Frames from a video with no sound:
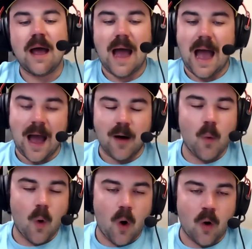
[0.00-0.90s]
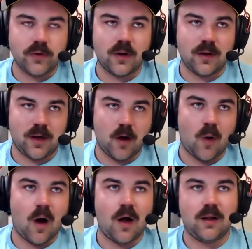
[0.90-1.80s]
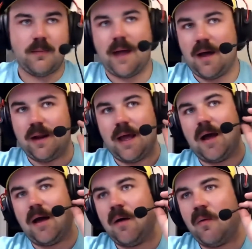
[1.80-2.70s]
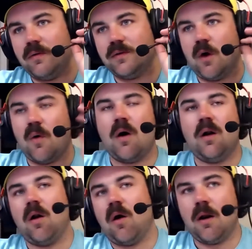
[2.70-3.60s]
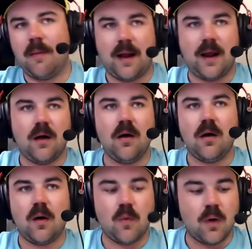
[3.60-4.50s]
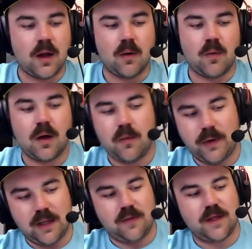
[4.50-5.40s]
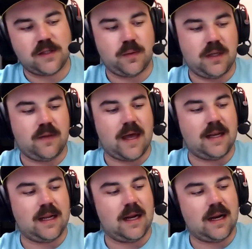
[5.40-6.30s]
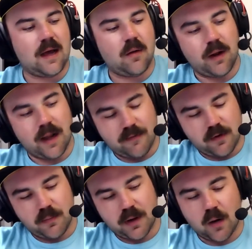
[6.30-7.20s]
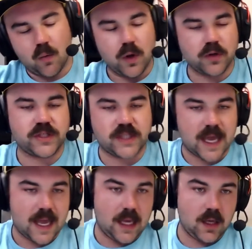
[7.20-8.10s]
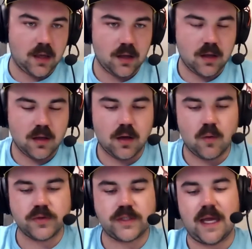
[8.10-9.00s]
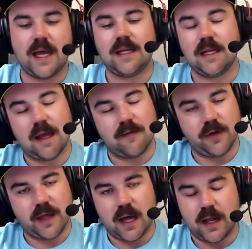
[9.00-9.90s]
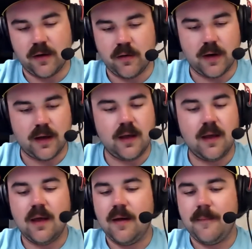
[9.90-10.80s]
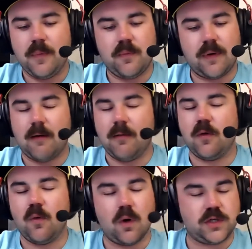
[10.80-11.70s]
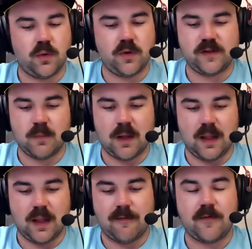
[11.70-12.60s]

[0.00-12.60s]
I won't go all about how I won't go on and on about how, oh, I won, we did this, we did that, da da da, whatever. But I will say I did have Logano, probably the worst choice of my life.